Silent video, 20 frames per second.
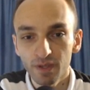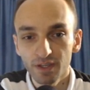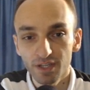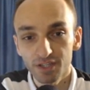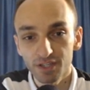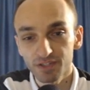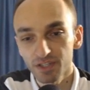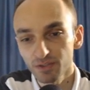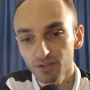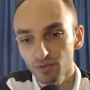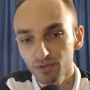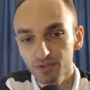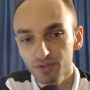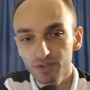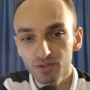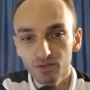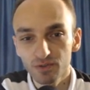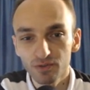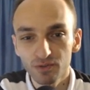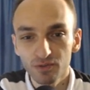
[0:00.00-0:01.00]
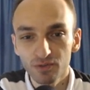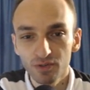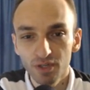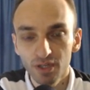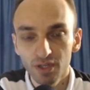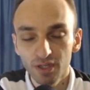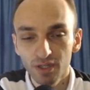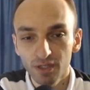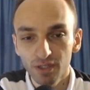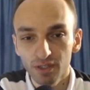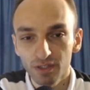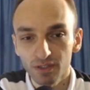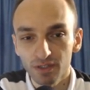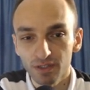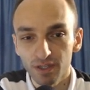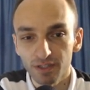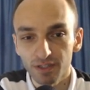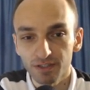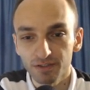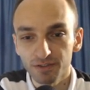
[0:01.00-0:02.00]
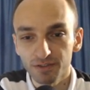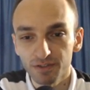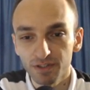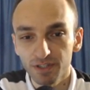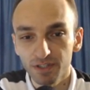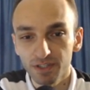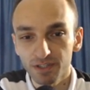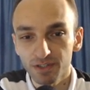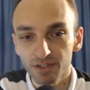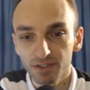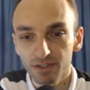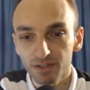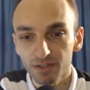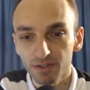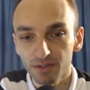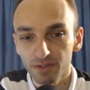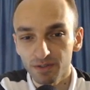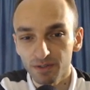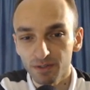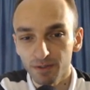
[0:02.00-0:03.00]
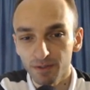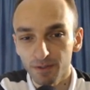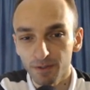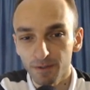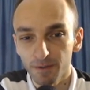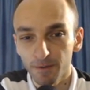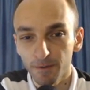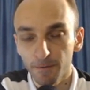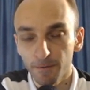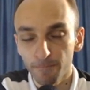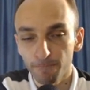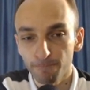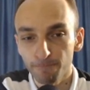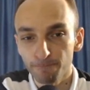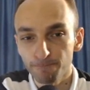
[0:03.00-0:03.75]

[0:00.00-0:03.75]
Yes, and also like earlier, I